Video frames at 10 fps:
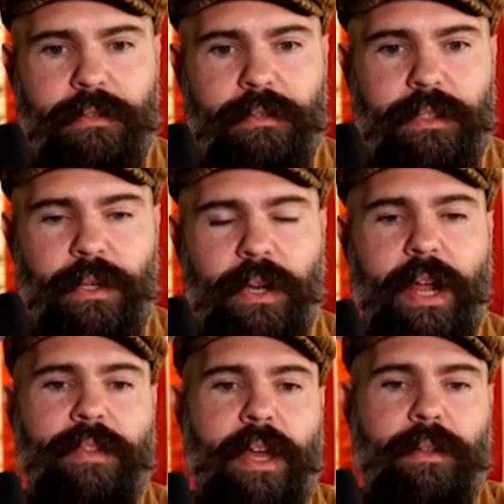you don't
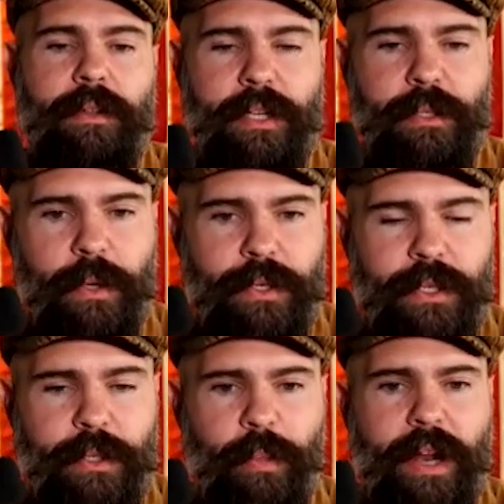have that experience to
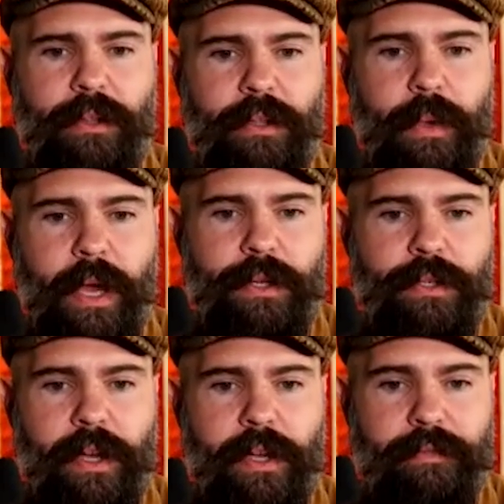just practically manage your life.